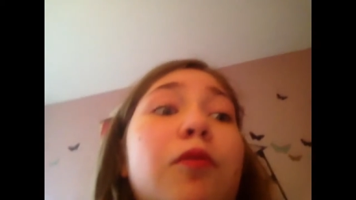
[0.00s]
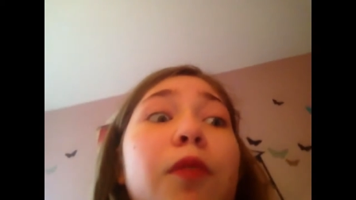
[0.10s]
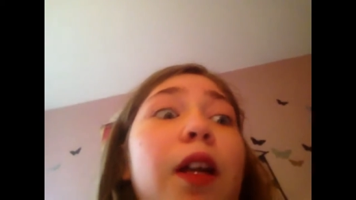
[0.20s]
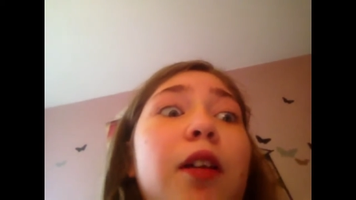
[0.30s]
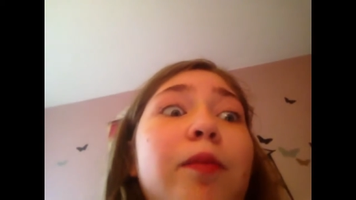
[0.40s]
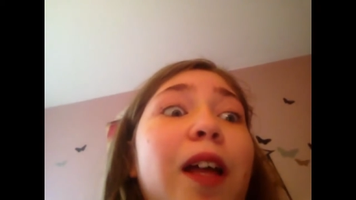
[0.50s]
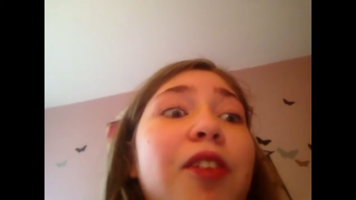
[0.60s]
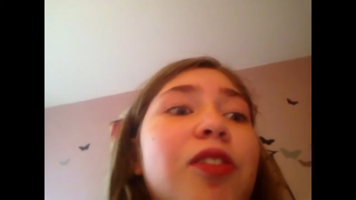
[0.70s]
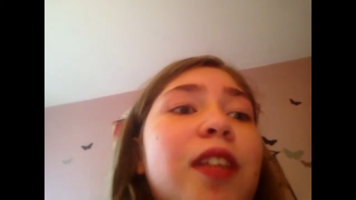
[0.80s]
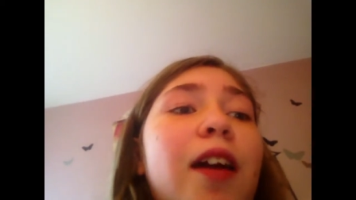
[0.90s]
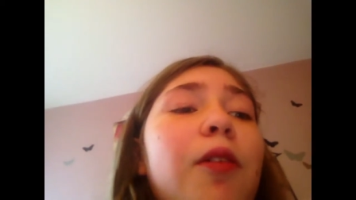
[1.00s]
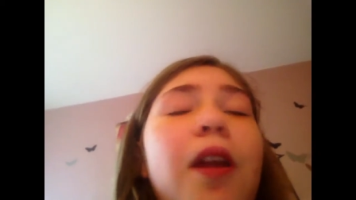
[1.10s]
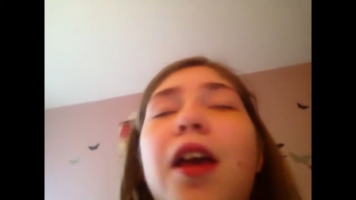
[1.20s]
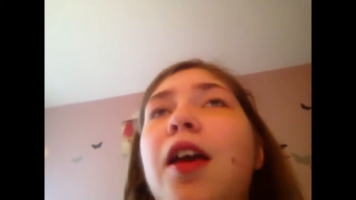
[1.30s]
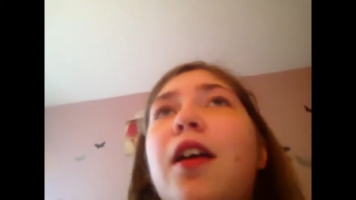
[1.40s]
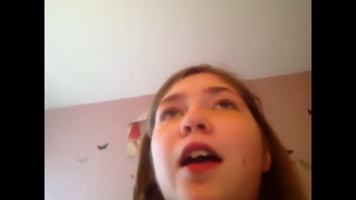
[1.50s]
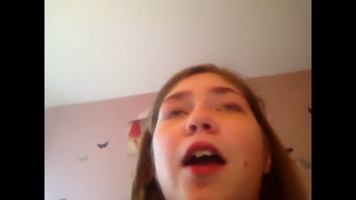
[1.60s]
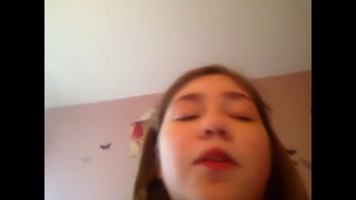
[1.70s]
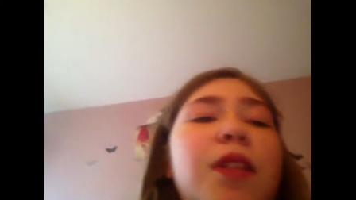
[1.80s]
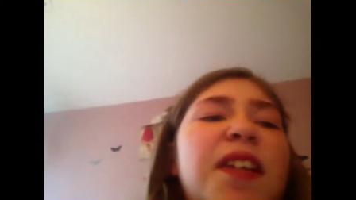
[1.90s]
random letters down.
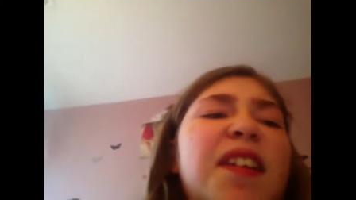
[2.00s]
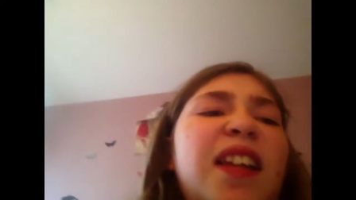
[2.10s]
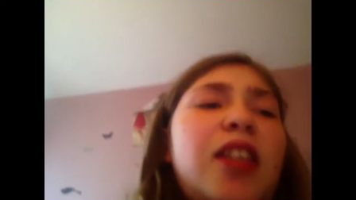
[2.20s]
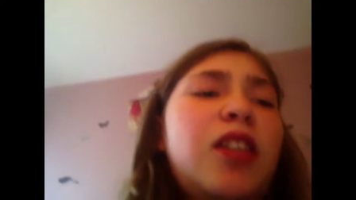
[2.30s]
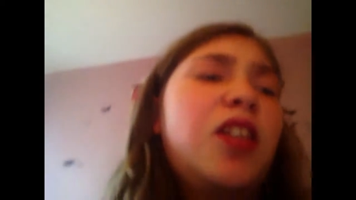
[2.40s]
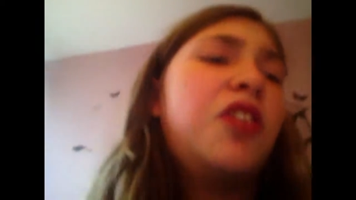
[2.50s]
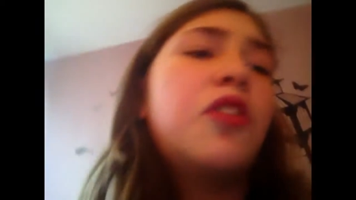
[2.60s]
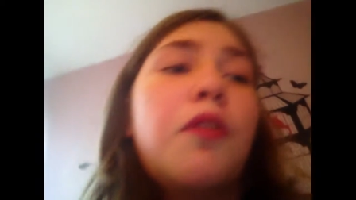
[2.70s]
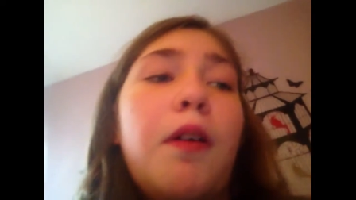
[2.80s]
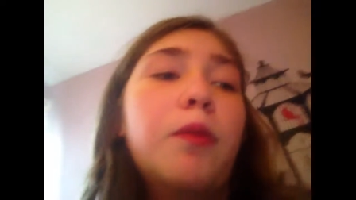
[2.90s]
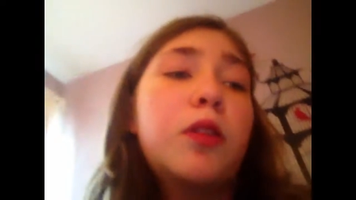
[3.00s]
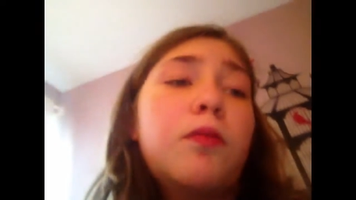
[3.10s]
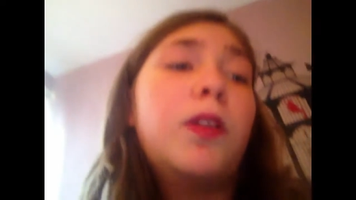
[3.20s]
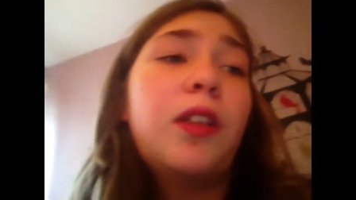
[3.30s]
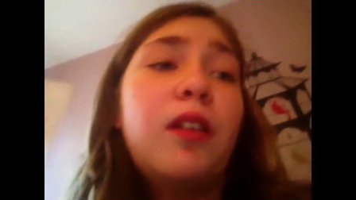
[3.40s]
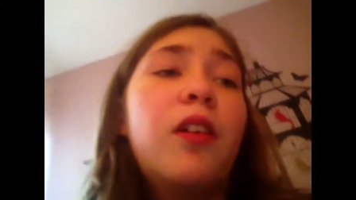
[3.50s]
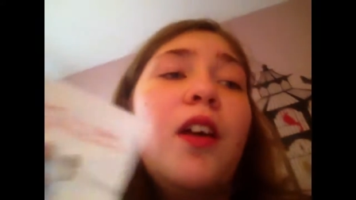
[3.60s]
I did it last year, so I wasn't really.